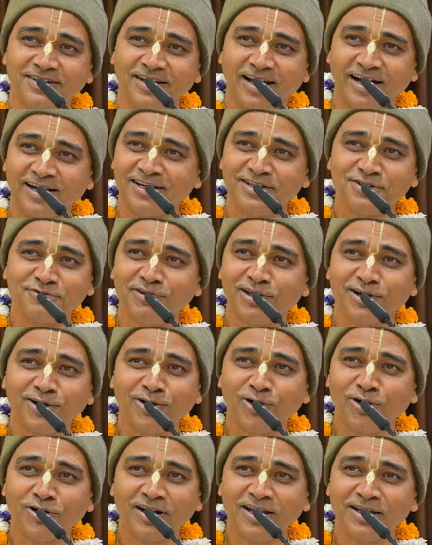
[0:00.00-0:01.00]
At least we are
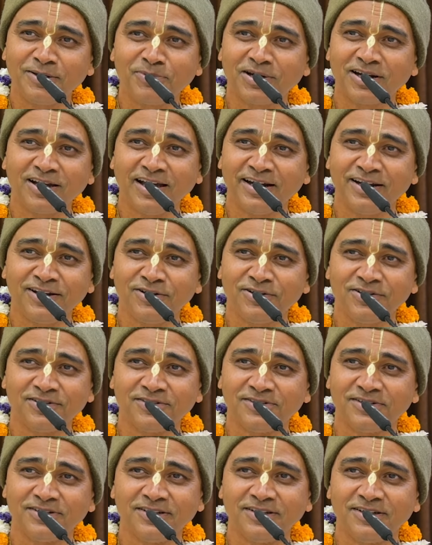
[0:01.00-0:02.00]
not like Mrigari. No?
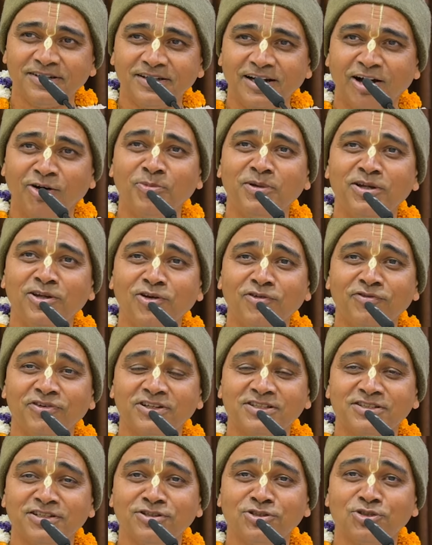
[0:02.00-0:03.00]
How many of
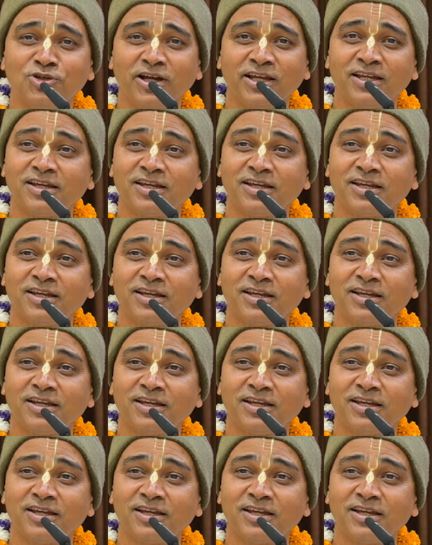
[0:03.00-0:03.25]
us enjoy